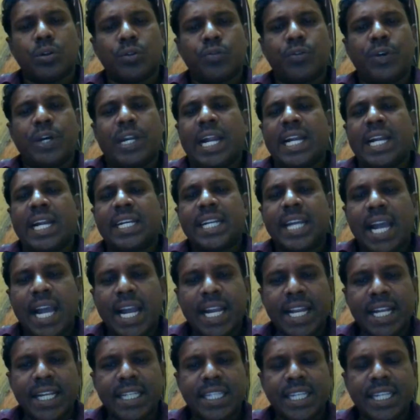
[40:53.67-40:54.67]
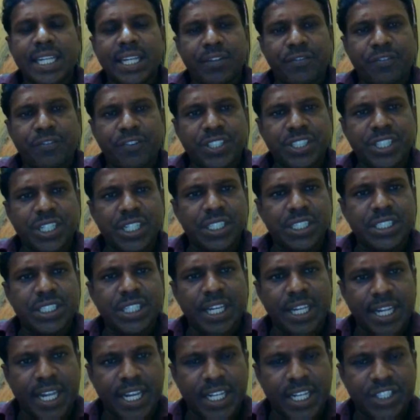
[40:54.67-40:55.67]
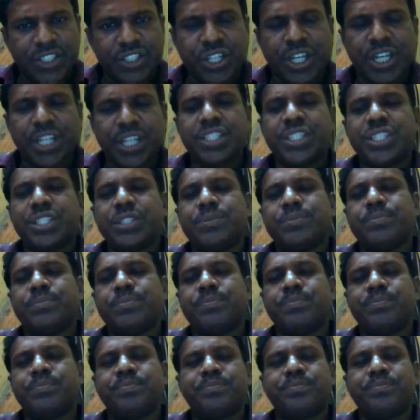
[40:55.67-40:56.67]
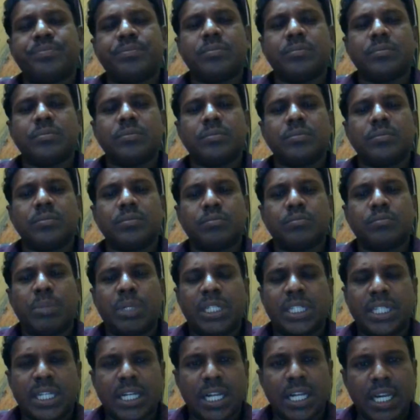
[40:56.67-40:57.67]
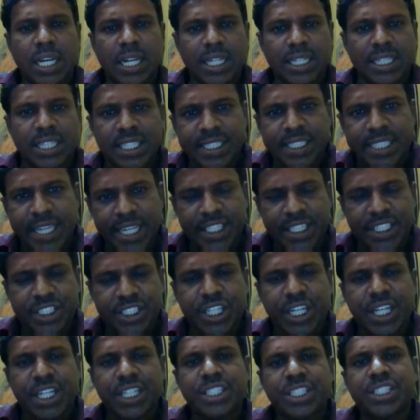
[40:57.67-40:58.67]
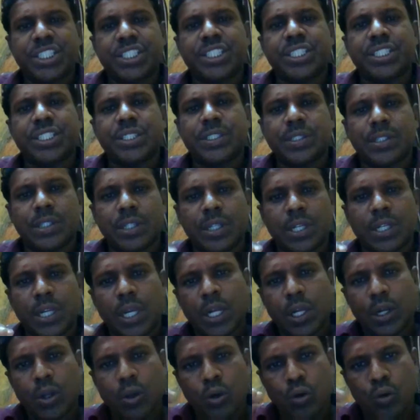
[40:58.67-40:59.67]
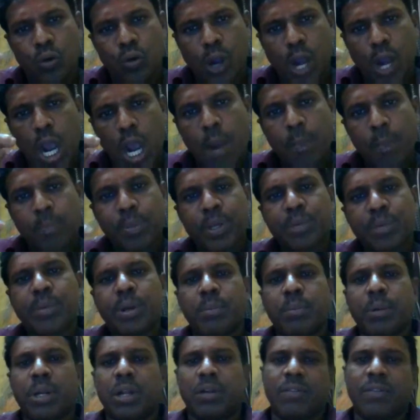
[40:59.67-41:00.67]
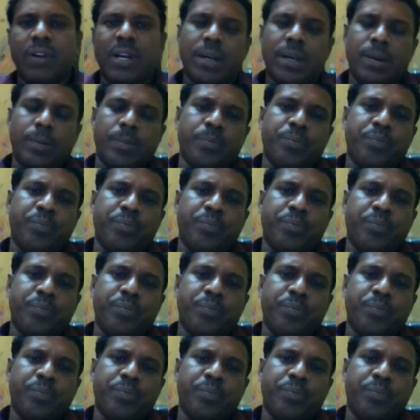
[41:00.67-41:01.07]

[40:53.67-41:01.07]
for attaining the efficiency in exchange, particularly this exchange is optimum level.